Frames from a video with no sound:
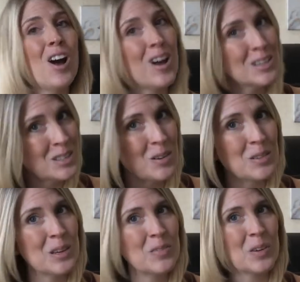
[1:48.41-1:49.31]
also
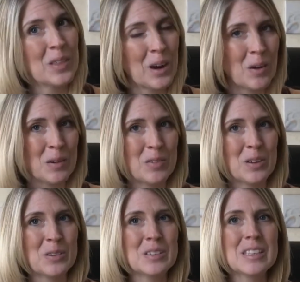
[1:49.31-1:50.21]
look for their
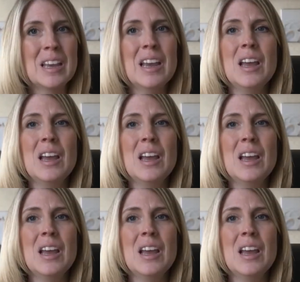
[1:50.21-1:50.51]
reviews.